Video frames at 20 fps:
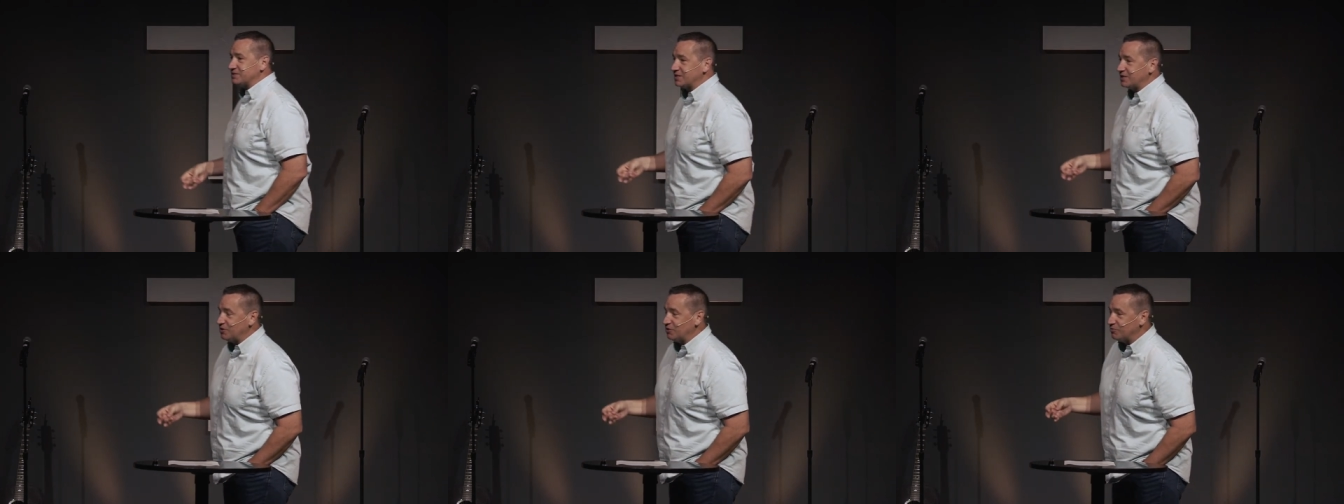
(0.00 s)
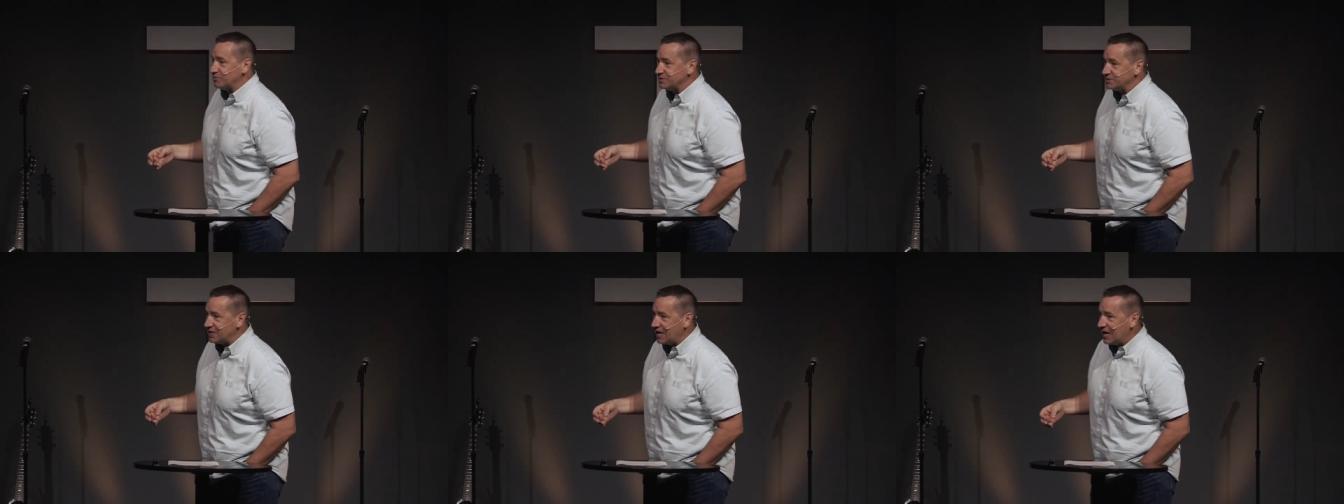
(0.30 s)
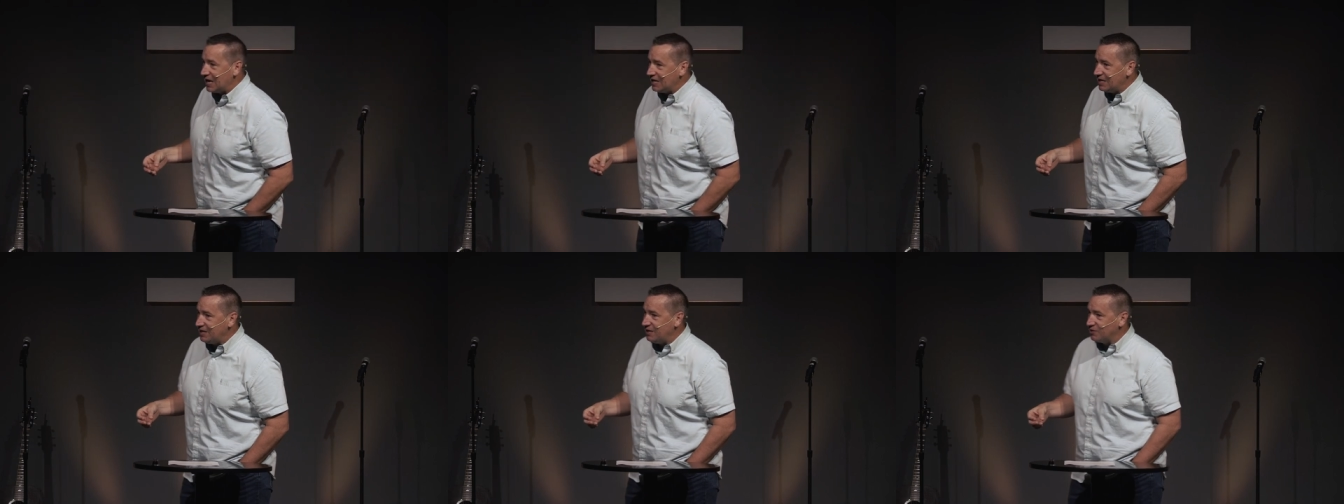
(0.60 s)
I know it was
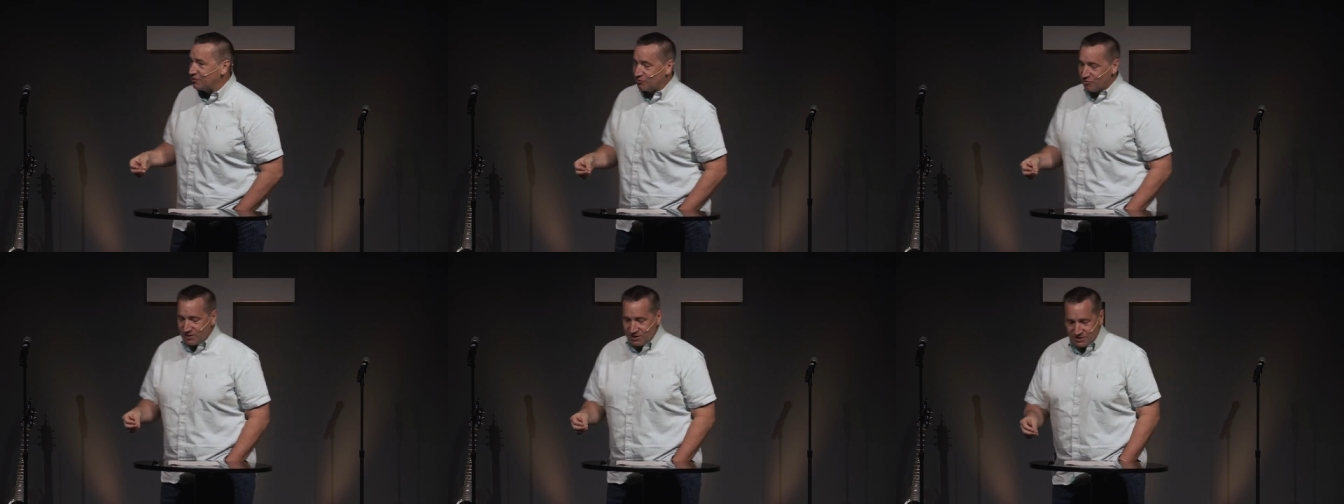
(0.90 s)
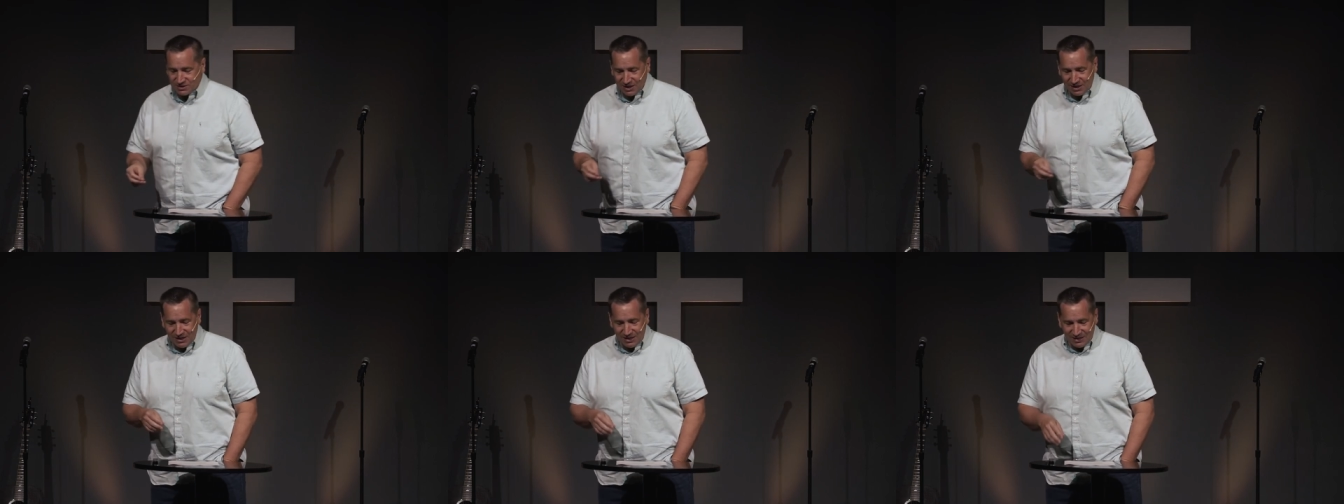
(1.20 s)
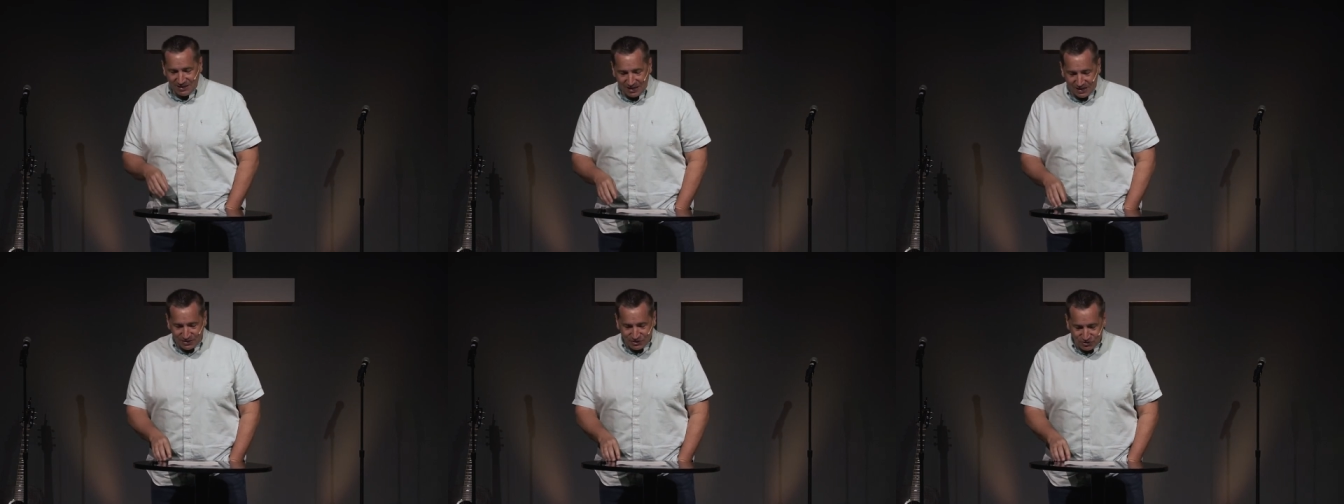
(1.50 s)
80 degrees
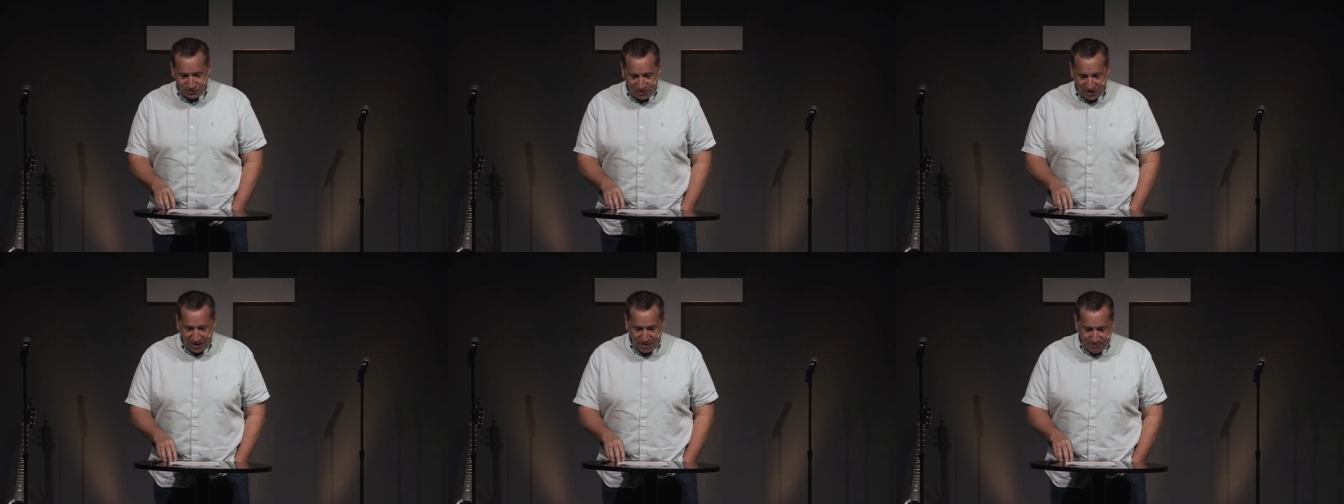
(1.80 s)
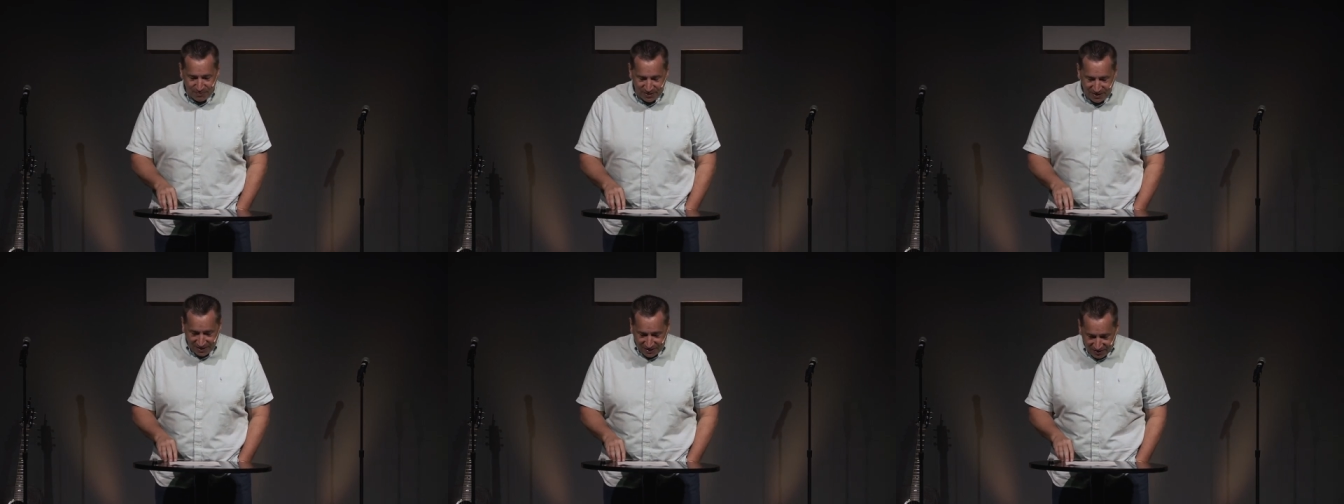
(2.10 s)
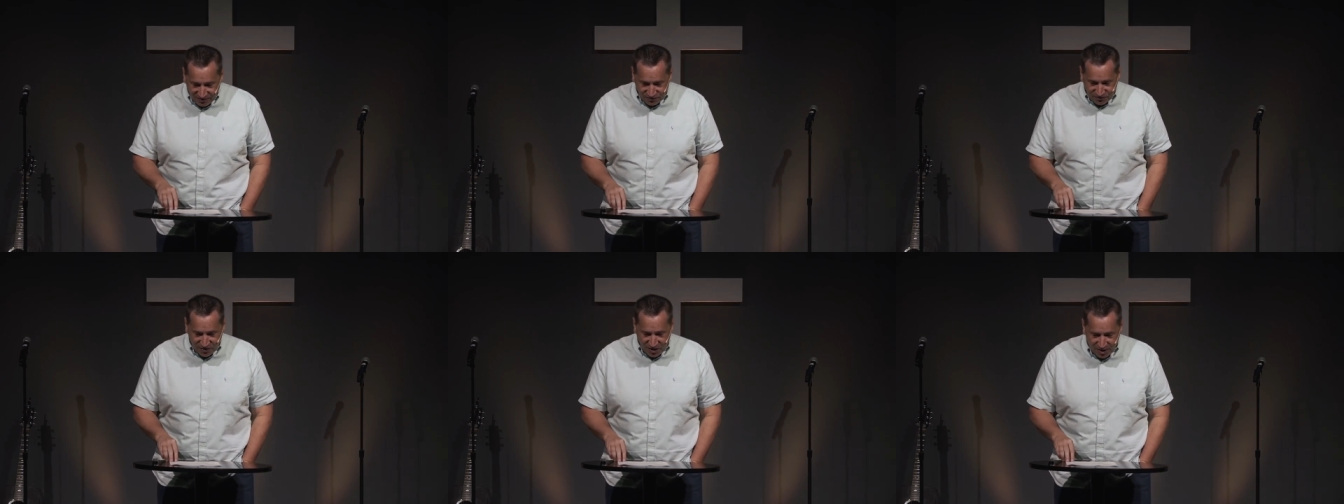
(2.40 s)
yesterday, but it
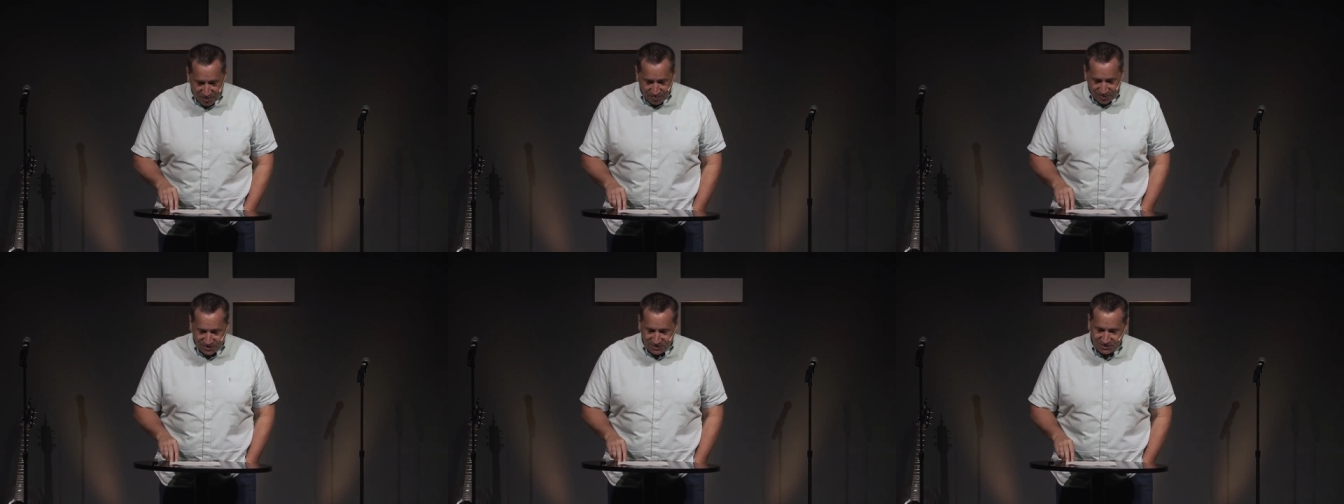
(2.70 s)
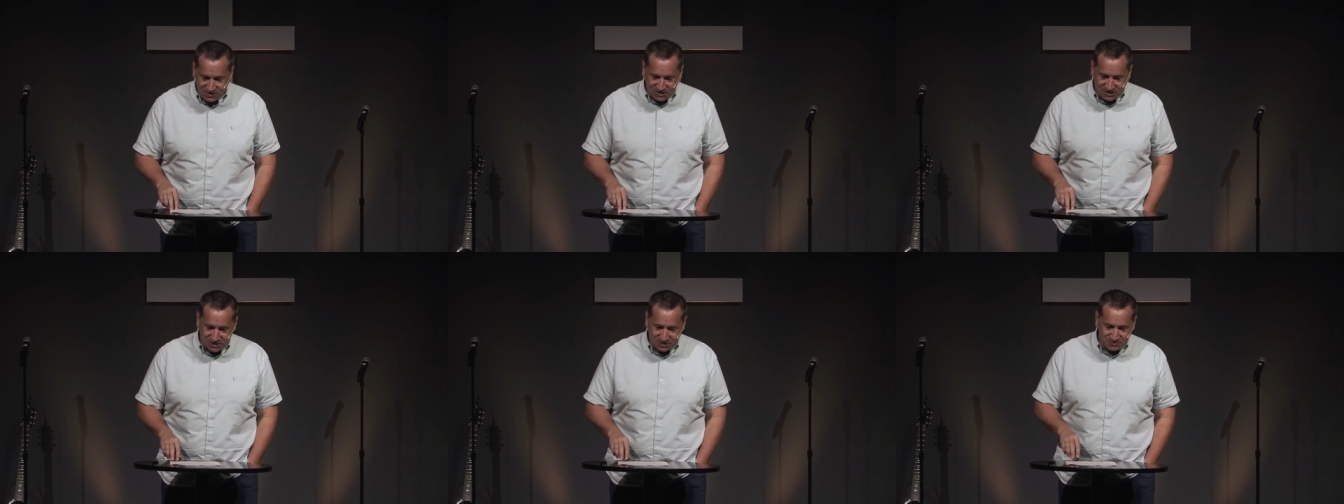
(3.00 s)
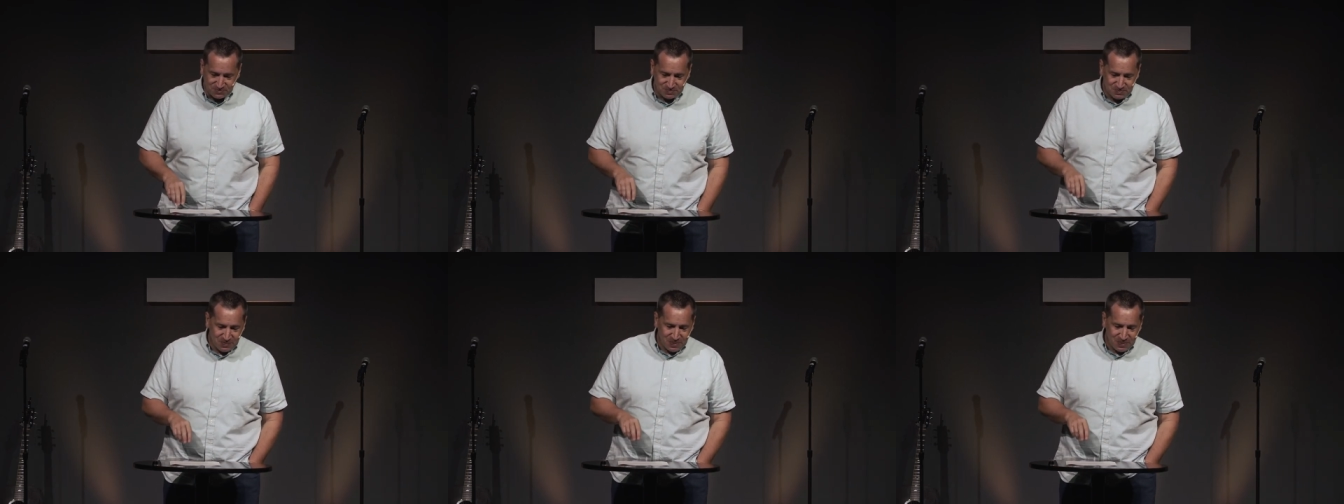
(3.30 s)
is coming still.